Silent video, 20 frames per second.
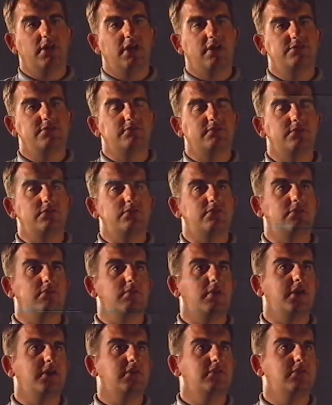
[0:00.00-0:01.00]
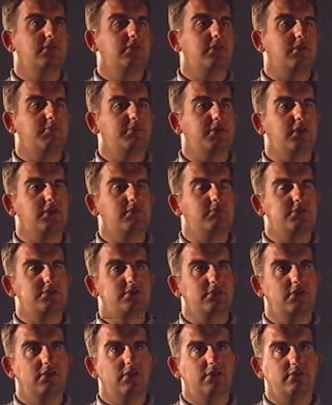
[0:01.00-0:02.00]
Out of a doorway appeared
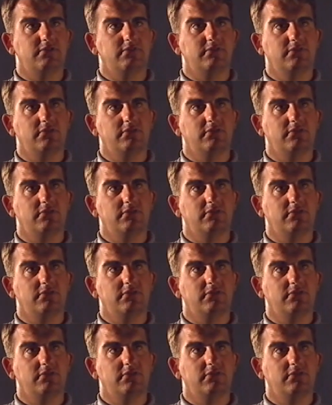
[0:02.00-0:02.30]
Mr. Clough.